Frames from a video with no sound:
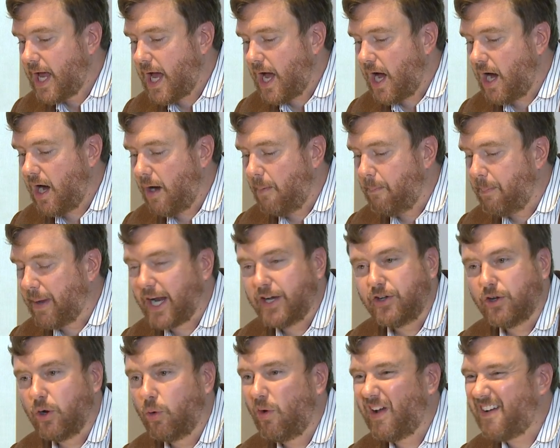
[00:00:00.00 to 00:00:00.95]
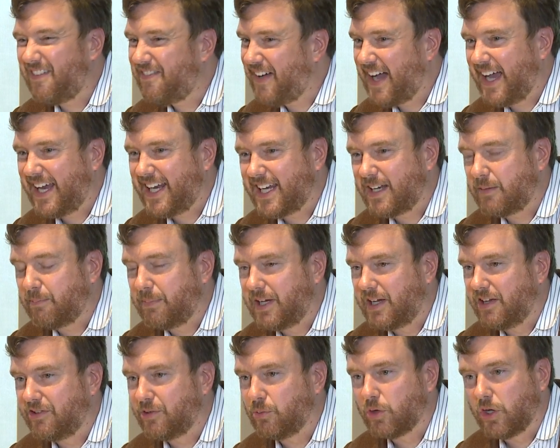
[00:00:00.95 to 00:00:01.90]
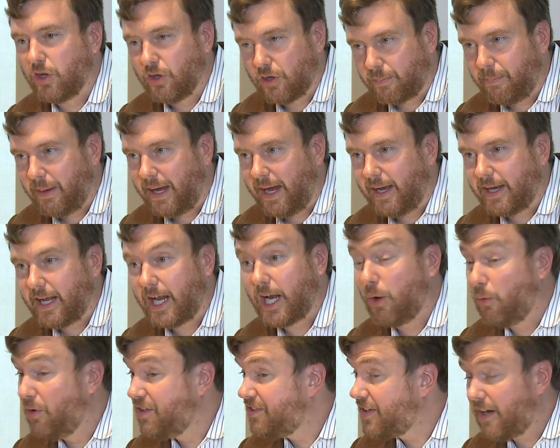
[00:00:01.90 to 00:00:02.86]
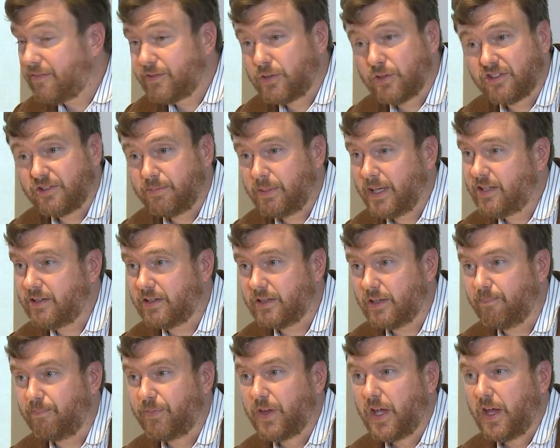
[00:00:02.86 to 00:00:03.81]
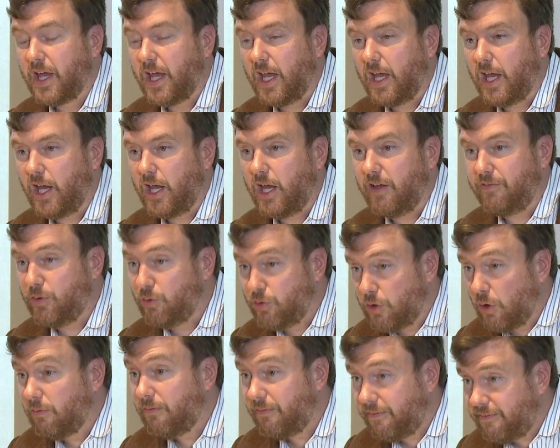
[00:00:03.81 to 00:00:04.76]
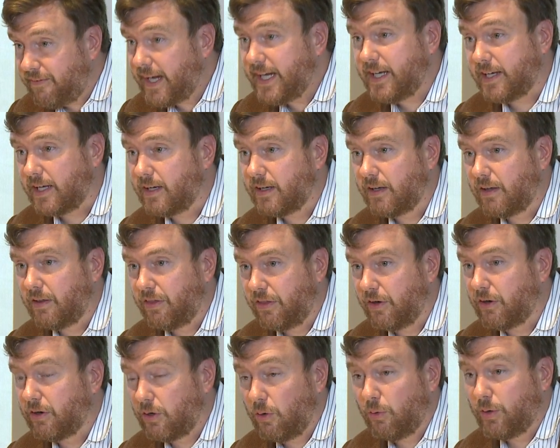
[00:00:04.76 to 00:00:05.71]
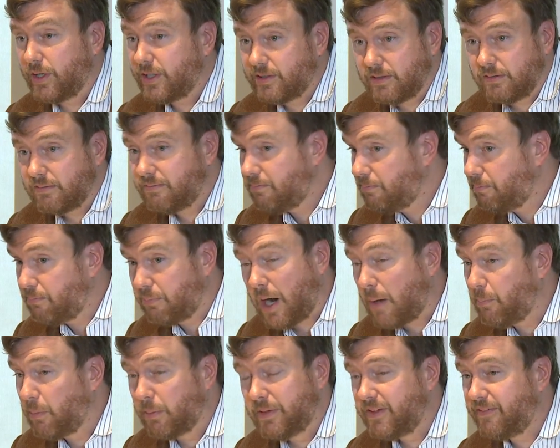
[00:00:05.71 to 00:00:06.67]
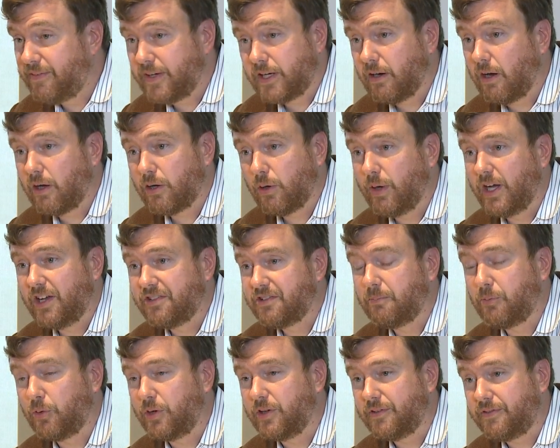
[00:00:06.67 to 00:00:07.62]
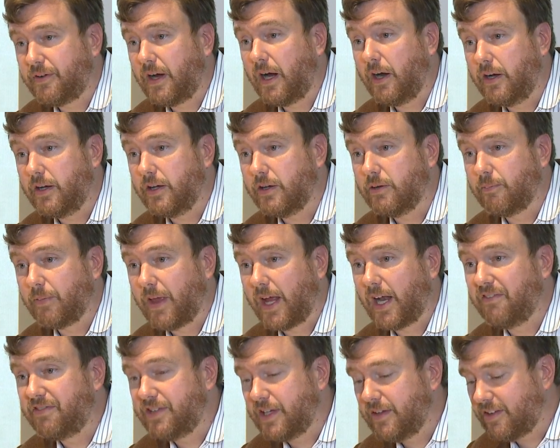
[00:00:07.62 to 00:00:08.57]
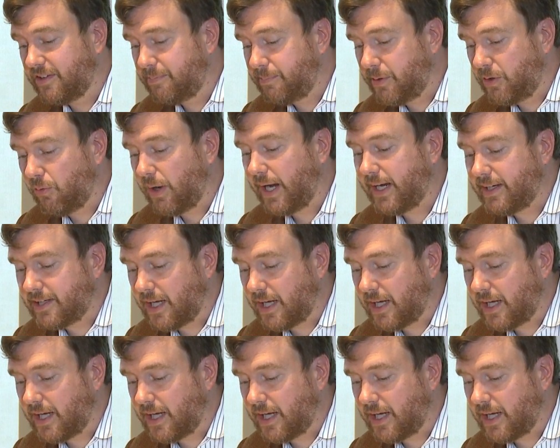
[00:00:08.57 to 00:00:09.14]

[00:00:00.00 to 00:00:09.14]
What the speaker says: but I don't want to fight it because it would look bad. And I always have to explain to them, if you don't fight it, they're going to probably figure out a way at some point to fire you. And I've seen this be right